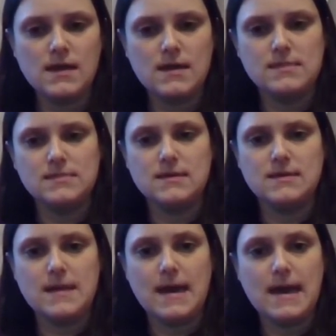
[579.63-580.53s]
And
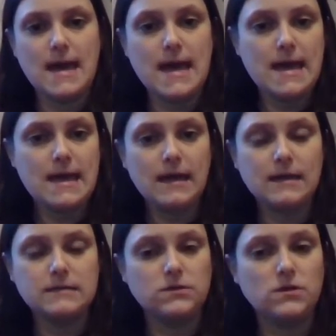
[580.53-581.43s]
then A
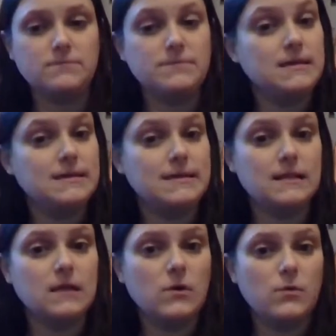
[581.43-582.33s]
is going to be
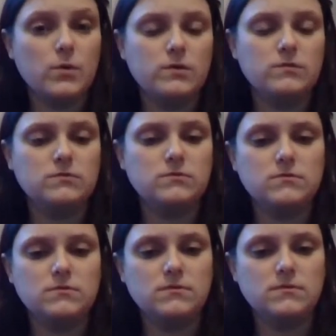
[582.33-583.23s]
yellow.
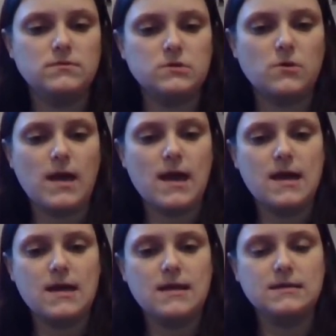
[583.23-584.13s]
So
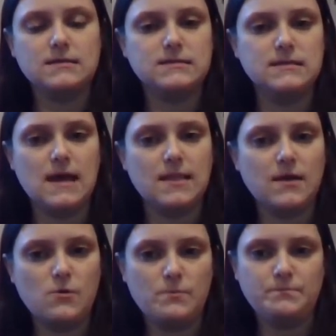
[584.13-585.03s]
A is
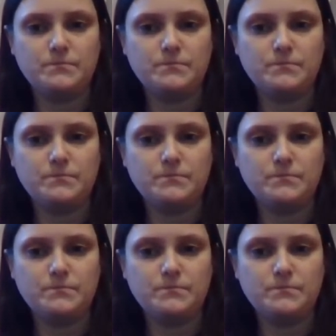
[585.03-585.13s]
yellow.